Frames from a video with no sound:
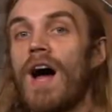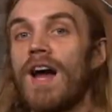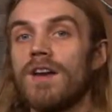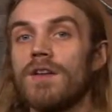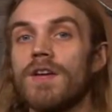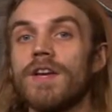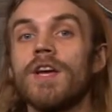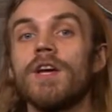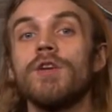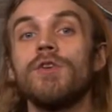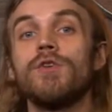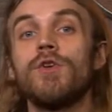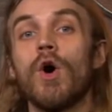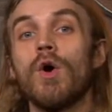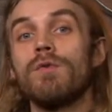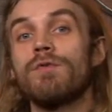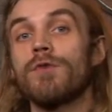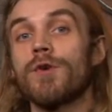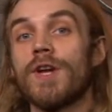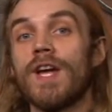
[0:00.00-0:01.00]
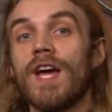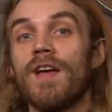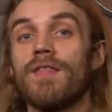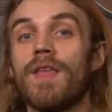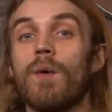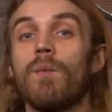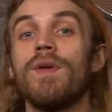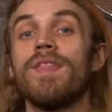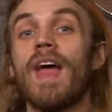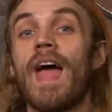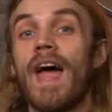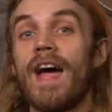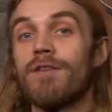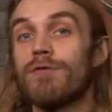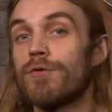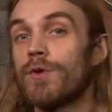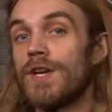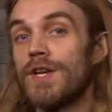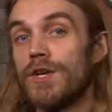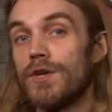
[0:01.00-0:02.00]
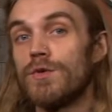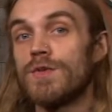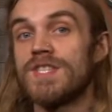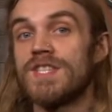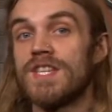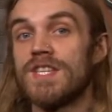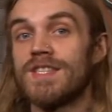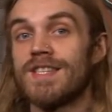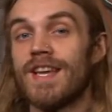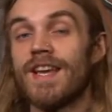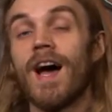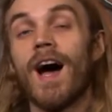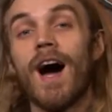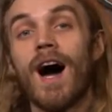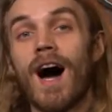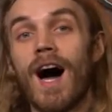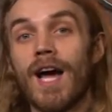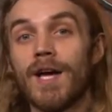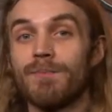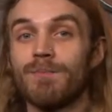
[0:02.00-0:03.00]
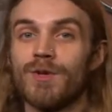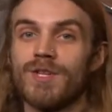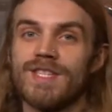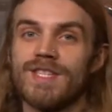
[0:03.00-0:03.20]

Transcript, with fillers: Finally, don't forget that with every new season, hype